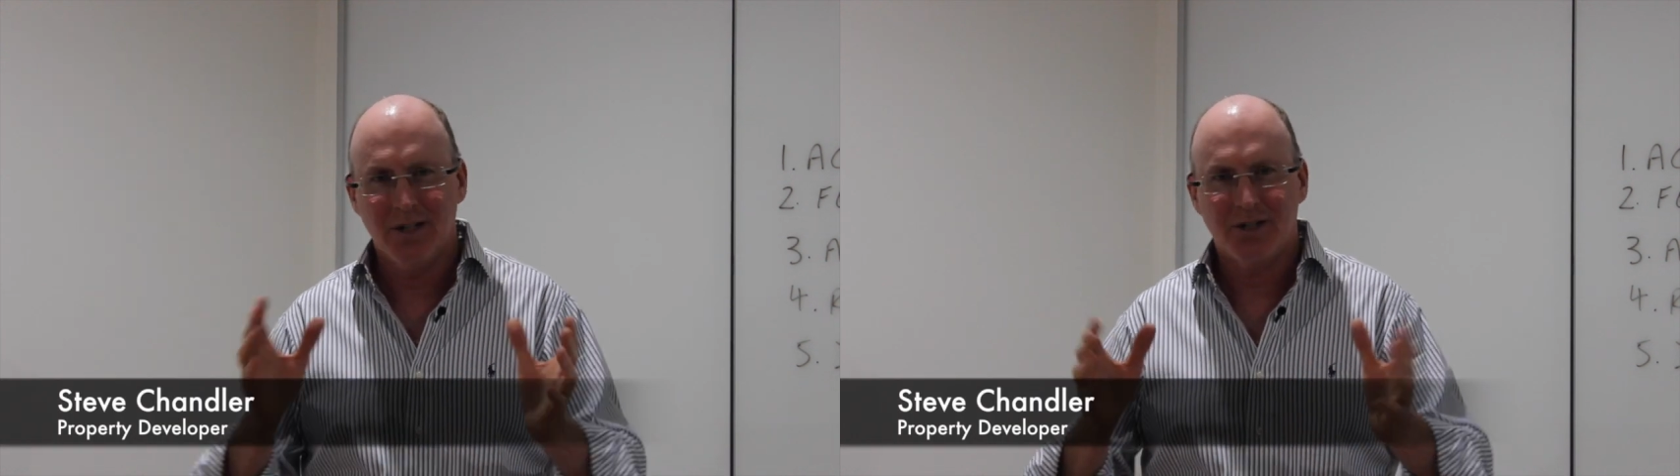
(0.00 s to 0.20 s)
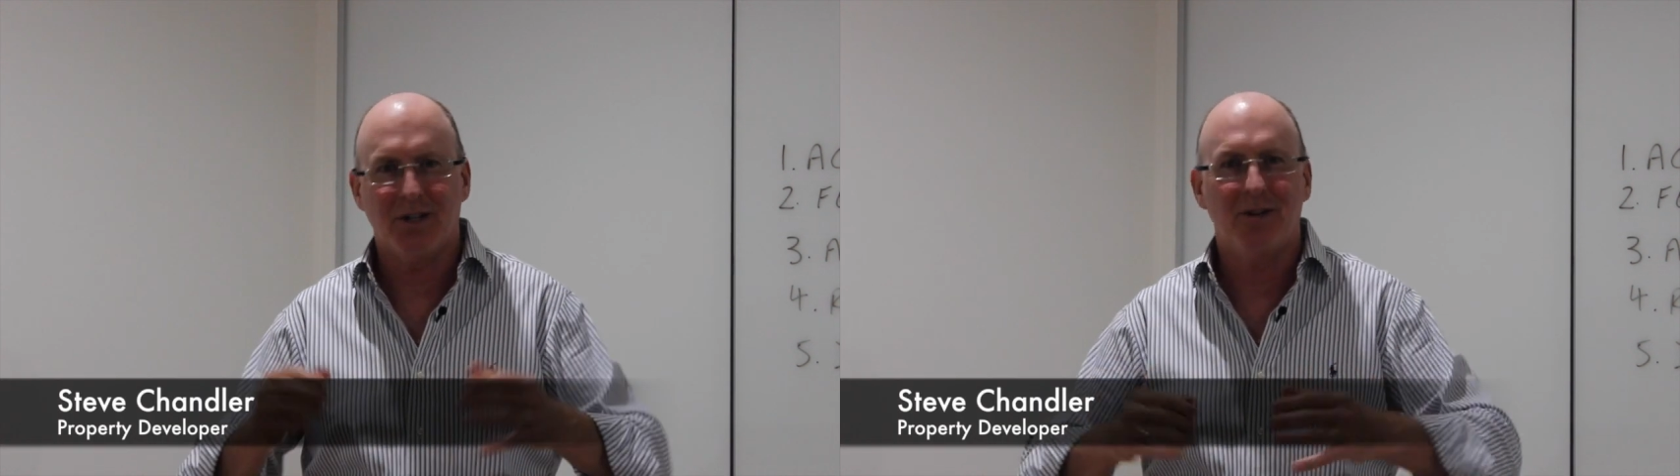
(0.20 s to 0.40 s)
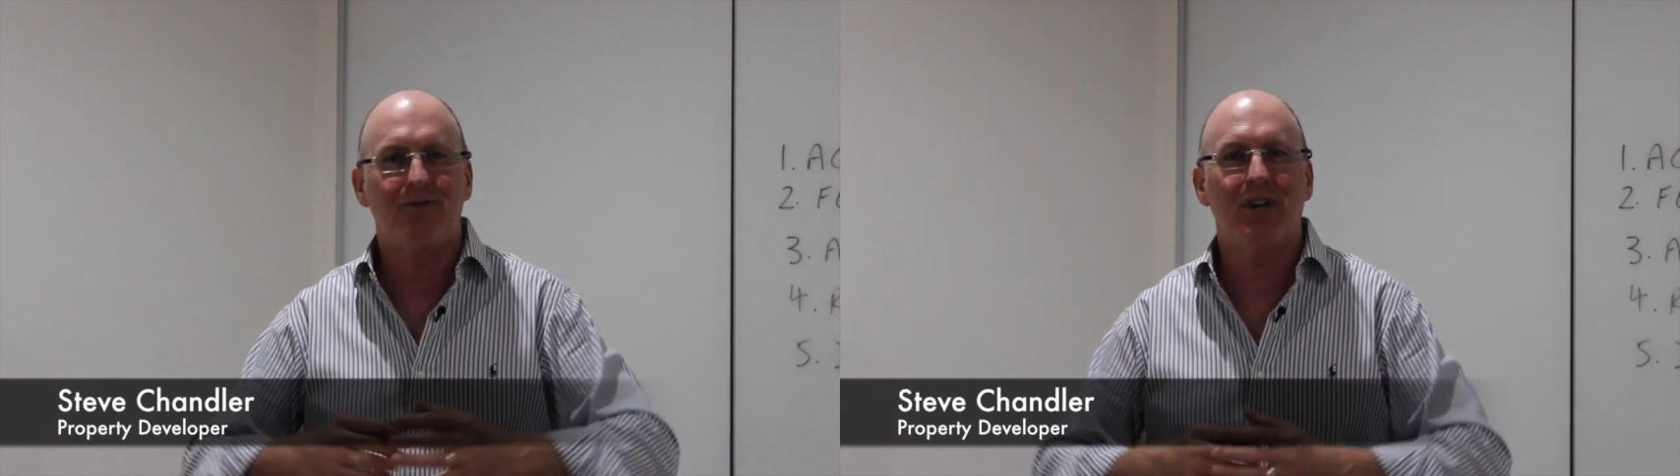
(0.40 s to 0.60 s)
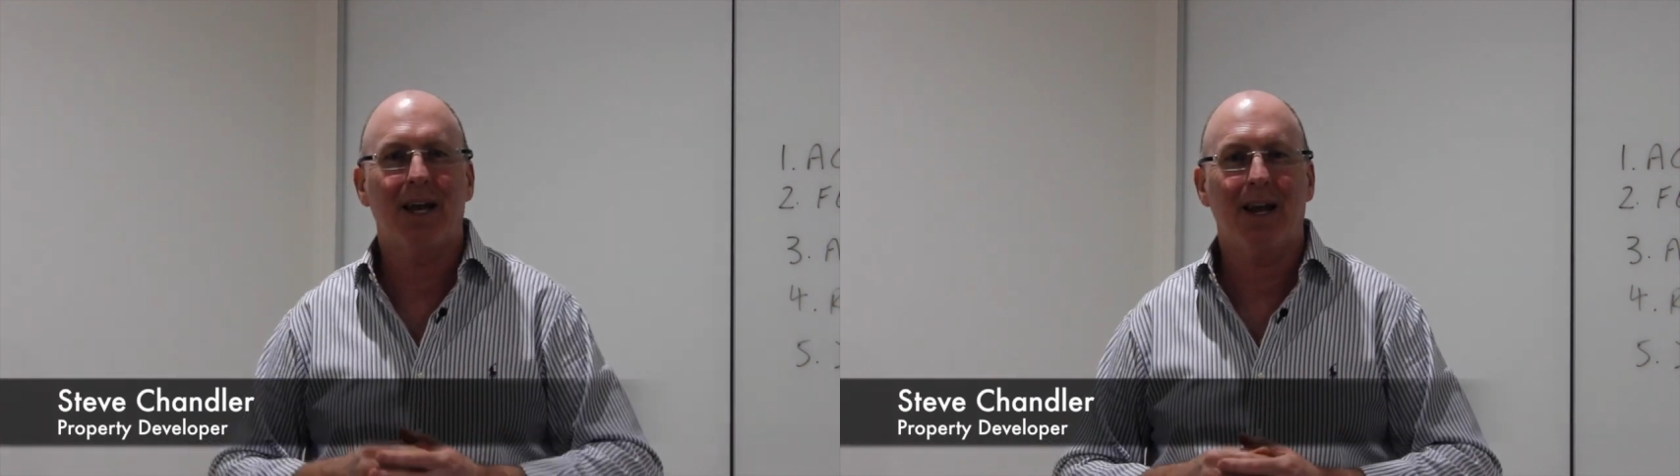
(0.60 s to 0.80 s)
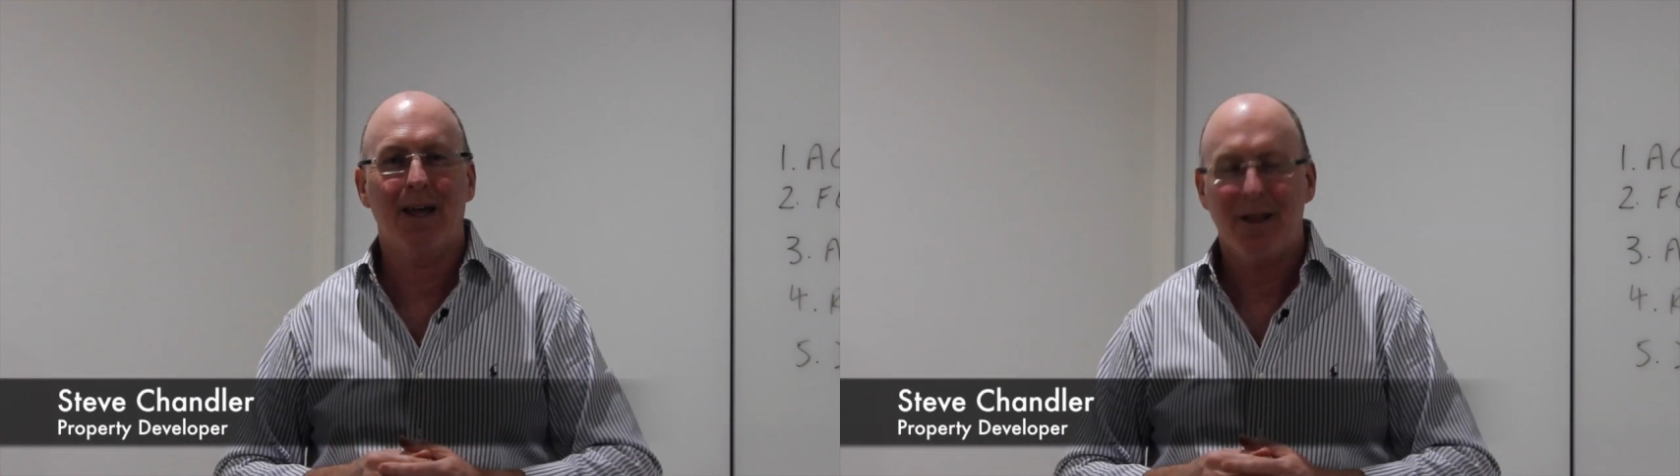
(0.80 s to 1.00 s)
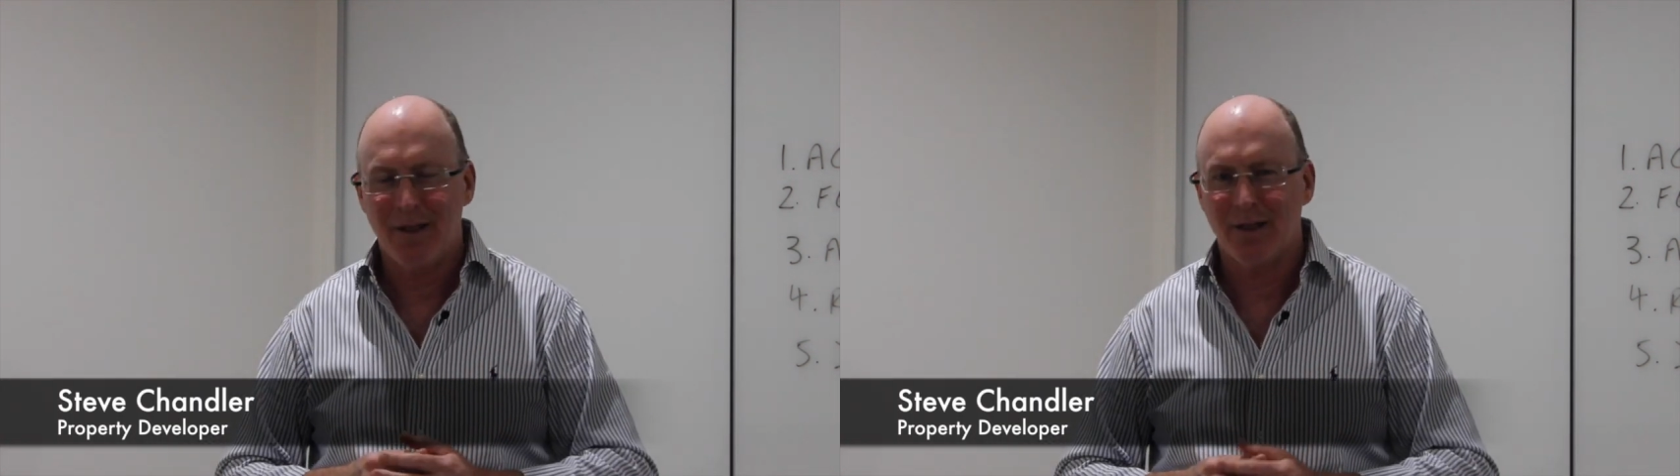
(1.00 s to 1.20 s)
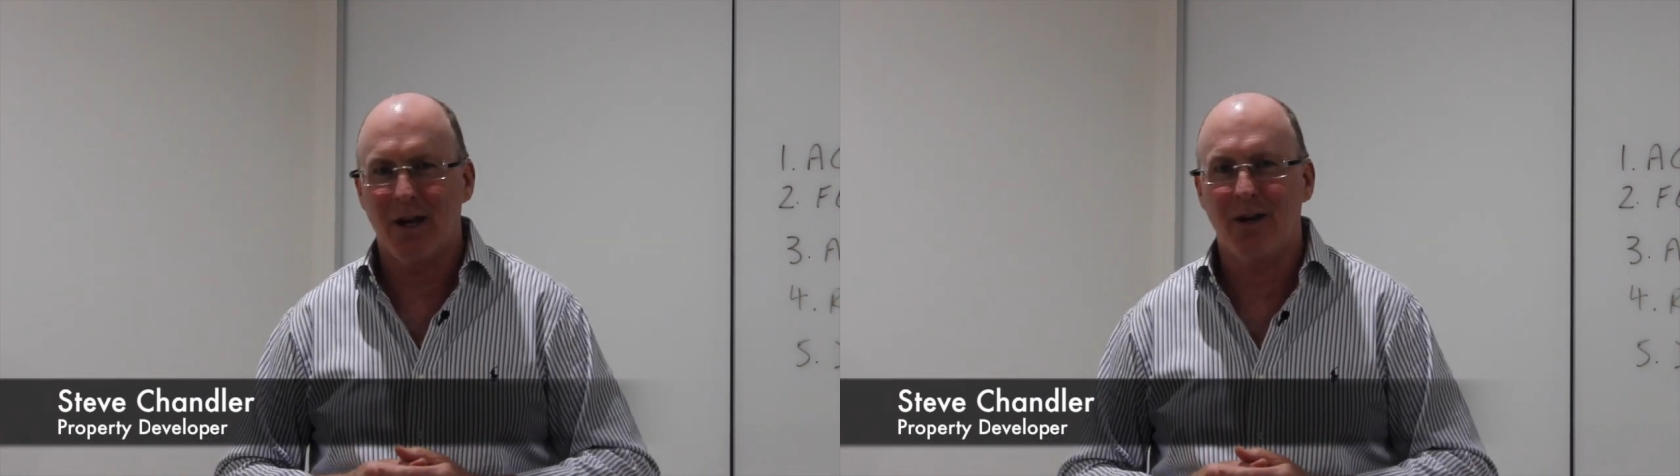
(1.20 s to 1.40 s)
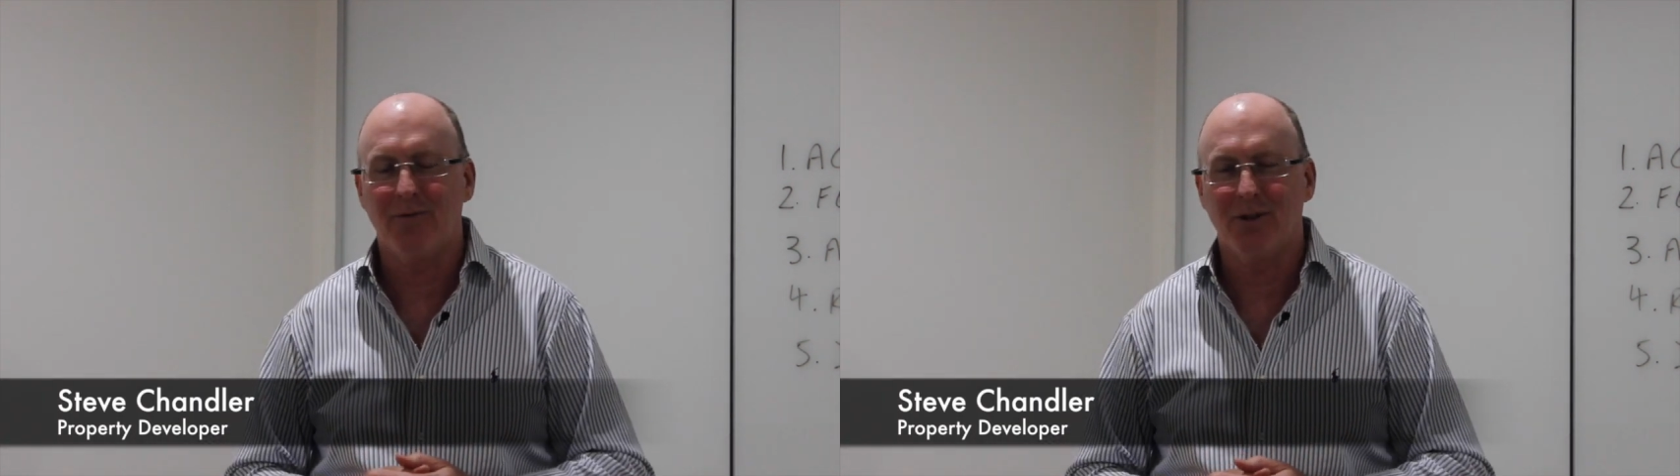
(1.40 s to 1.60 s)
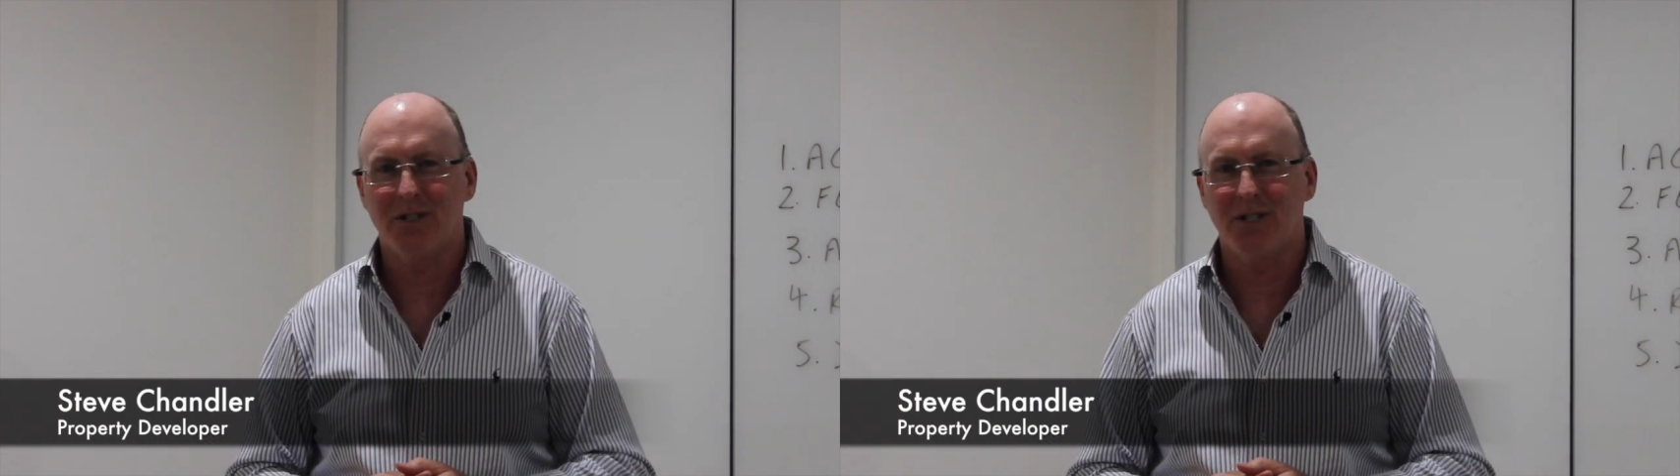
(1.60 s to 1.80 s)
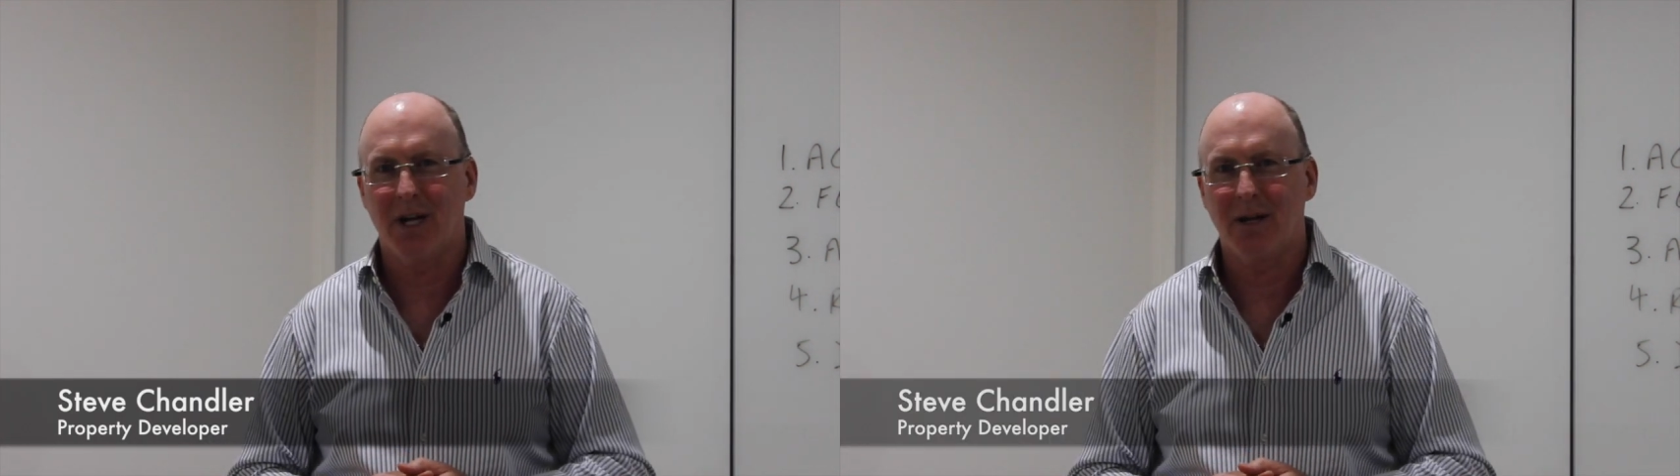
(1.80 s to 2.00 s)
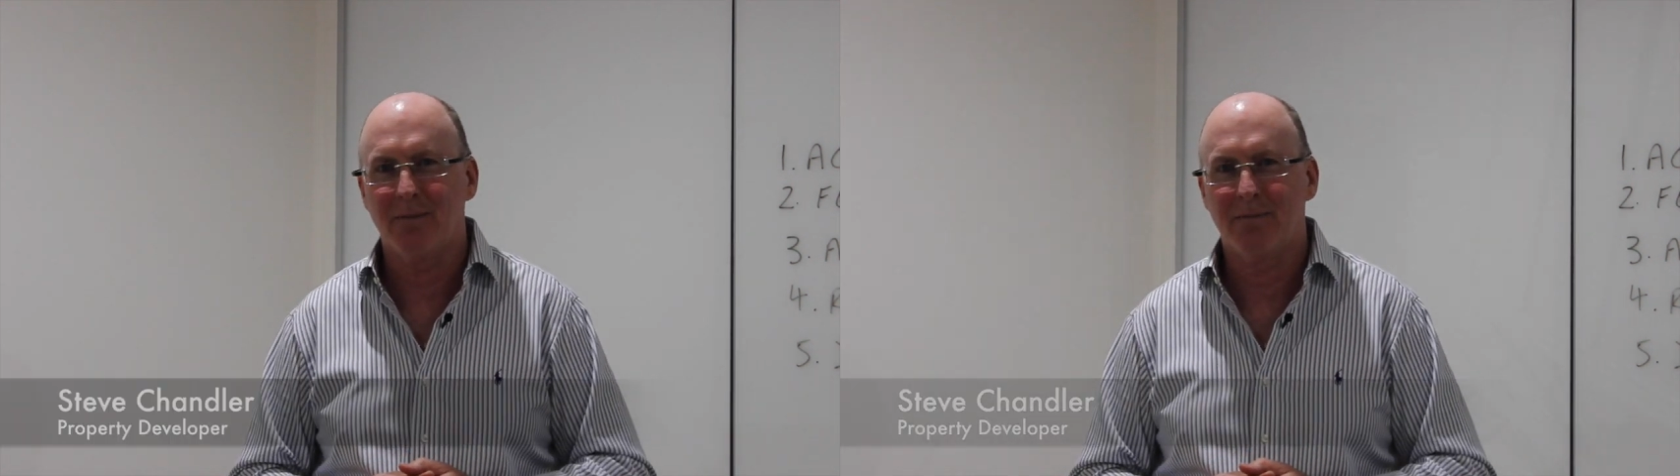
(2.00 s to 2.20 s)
Steve Chandler, thank you for listening.